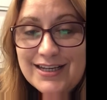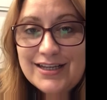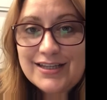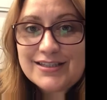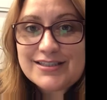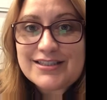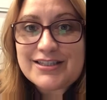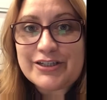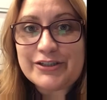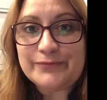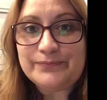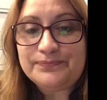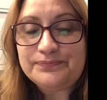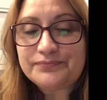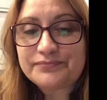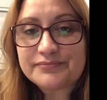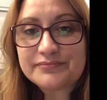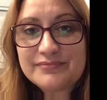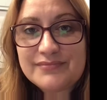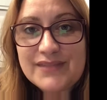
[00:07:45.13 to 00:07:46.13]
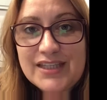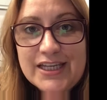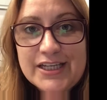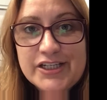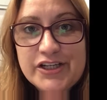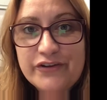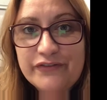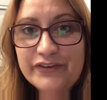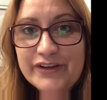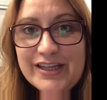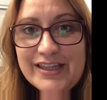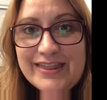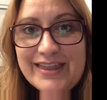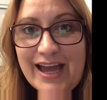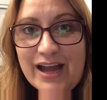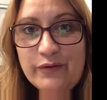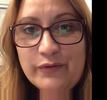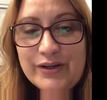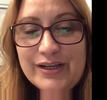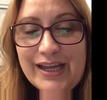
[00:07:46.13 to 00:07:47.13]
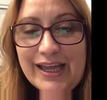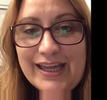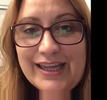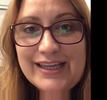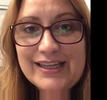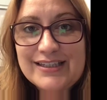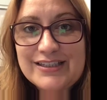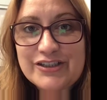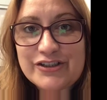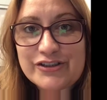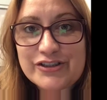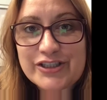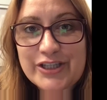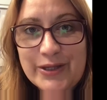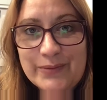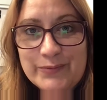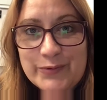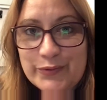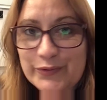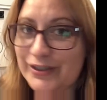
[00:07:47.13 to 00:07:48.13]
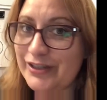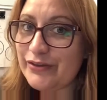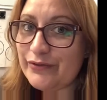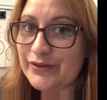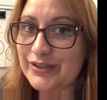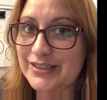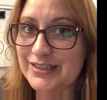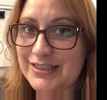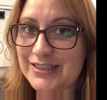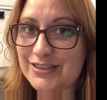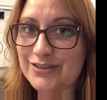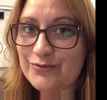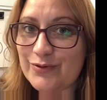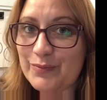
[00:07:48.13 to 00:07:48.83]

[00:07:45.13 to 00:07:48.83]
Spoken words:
So don't forget that one, and your Psalm 23 still.